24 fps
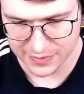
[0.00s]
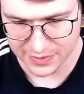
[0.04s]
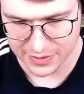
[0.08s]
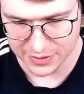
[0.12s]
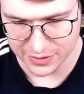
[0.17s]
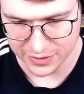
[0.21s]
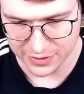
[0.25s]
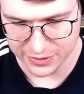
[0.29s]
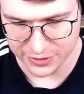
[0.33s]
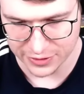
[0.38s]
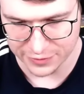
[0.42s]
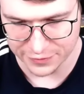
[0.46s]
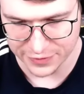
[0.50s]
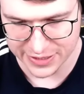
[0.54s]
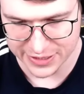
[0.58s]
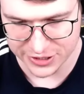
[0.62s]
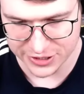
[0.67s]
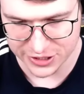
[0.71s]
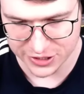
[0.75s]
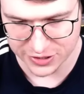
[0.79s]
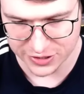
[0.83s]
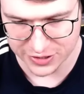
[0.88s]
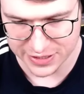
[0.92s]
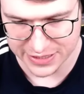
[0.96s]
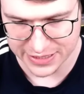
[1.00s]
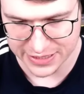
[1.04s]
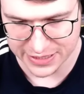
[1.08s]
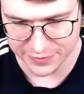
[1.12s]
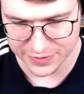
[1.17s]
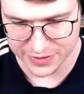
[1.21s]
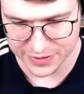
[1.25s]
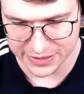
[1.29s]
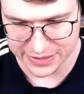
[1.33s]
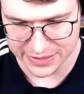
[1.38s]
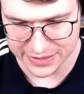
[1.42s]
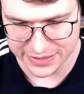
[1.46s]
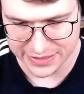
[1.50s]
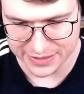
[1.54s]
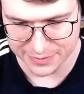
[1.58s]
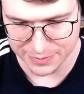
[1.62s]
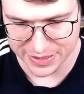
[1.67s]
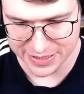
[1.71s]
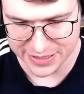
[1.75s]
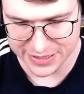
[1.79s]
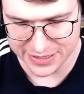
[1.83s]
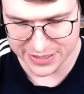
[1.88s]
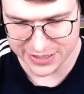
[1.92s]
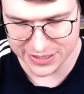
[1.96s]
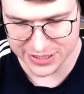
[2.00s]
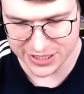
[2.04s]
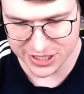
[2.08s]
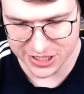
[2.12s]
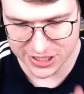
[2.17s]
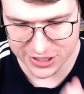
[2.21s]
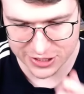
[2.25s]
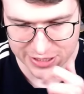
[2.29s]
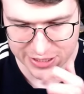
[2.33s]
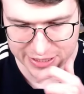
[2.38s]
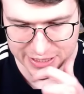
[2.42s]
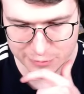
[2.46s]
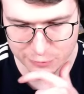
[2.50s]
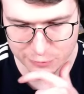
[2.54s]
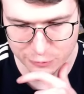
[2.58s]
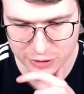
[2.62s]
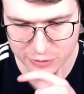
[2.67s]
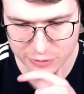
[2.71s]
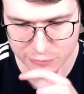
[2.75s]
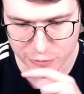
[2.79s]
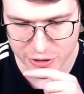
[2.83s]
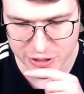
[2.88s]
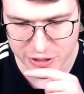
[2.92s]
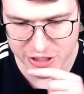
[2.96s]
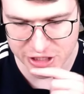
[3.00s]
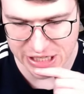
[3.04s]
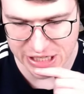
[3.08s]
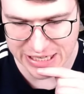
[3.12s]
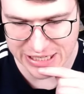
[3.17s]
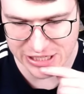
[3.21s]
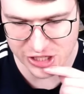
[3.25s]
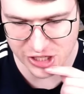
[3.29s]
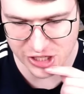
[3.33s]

Oh no, I think he's just gonna save the elixir, but he's just gonna get one Royal Giant shot,